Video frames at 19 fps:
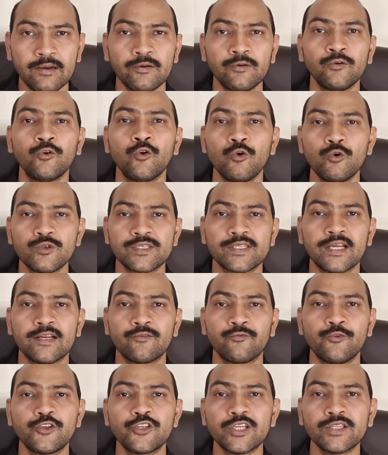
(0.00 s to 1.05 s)
knows that
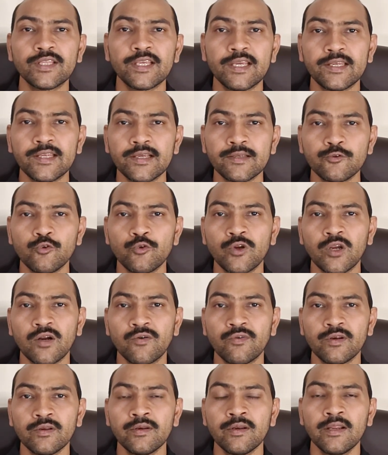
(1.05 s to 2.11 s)
which are the areas to
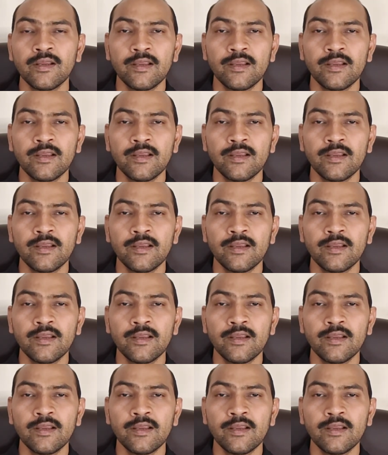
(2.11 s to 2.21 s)
cover